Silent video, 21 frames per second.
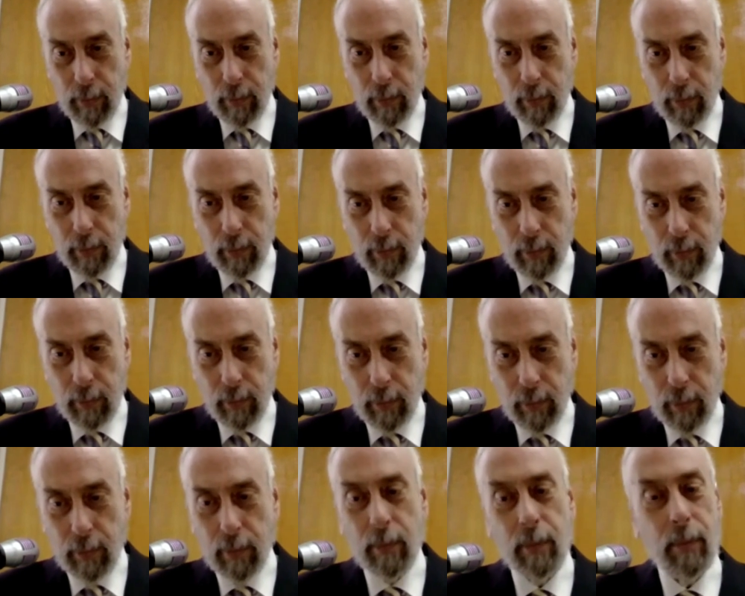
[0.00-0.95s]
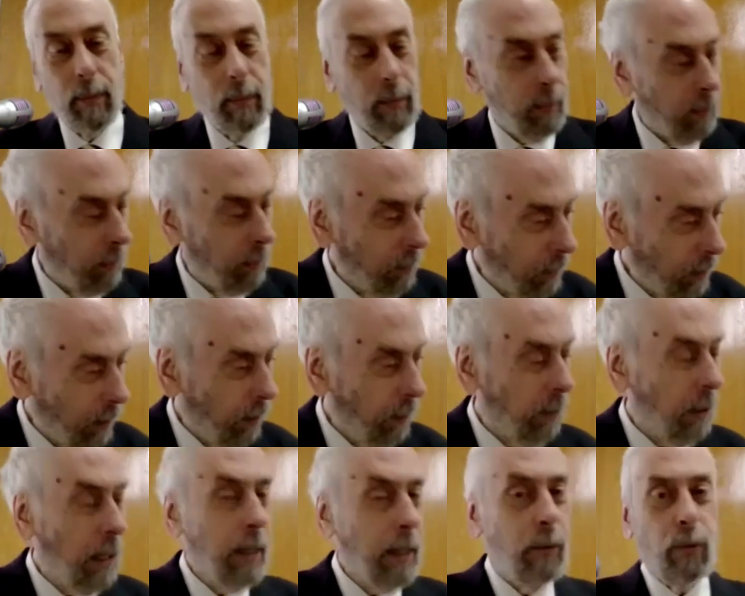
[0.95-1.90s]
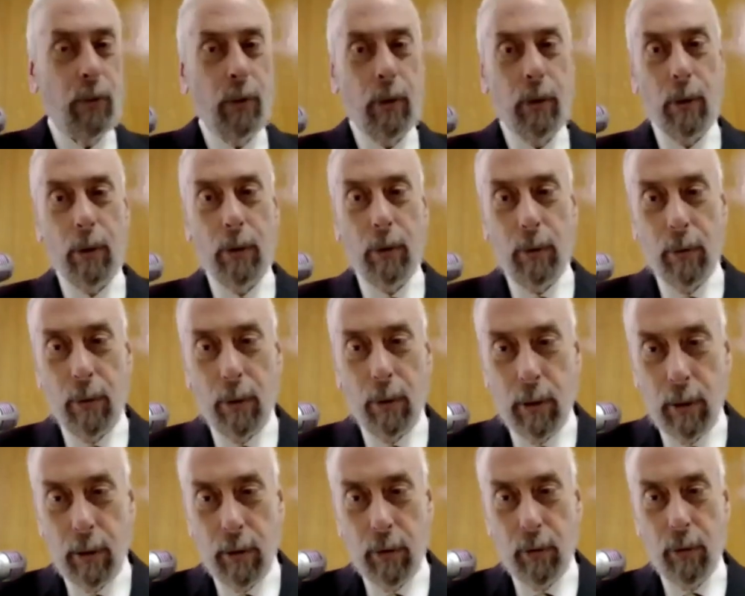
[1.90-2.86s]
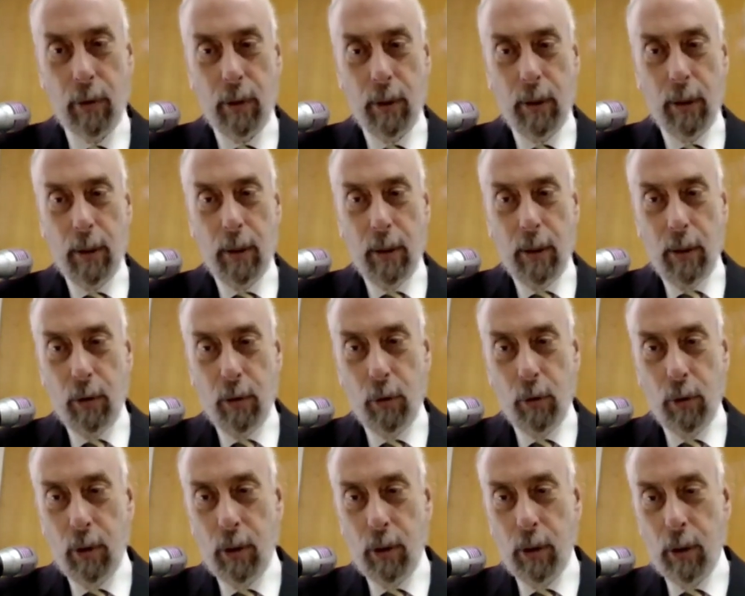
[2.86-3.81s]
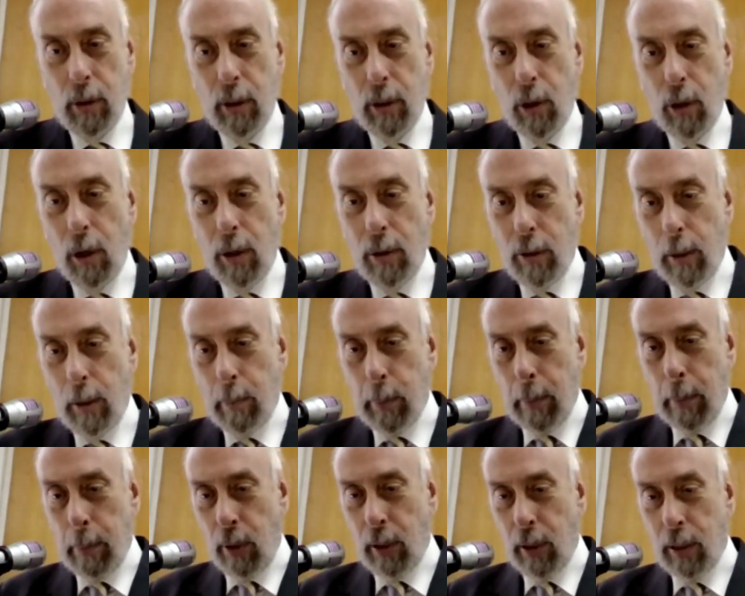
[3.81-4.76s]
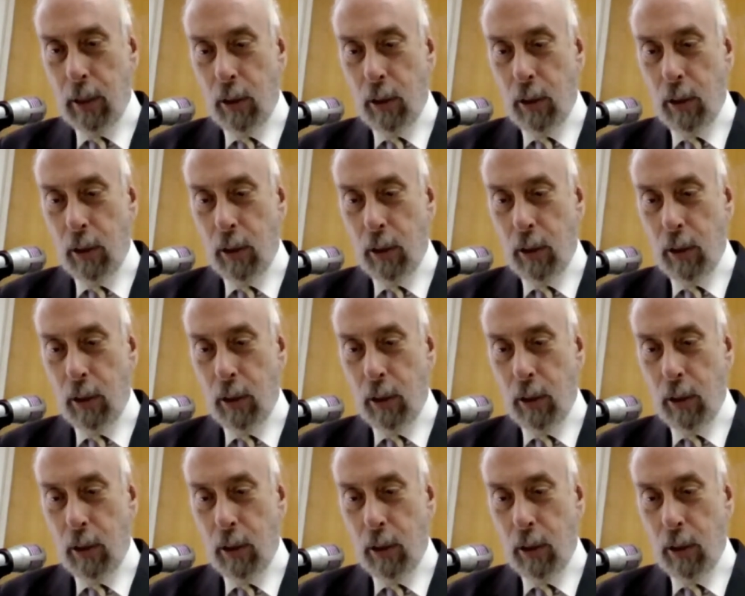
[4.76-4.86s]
thank Professor Rossi again for this fascinating set of data and insights.